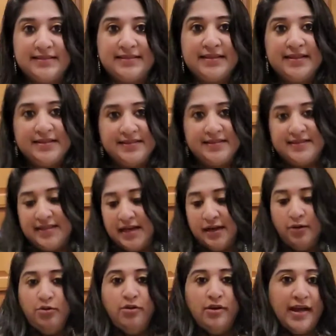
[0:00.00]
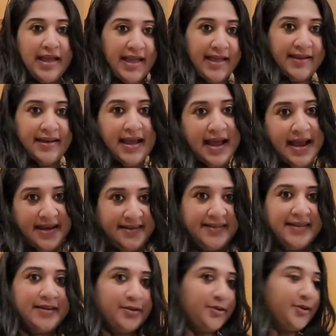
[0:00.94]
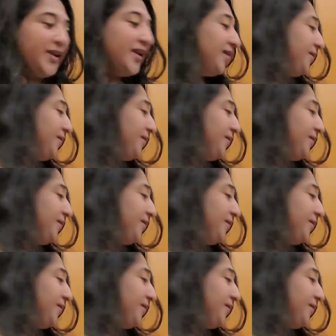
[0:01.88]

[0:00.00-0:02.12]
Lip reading: in the stove and add that, okay?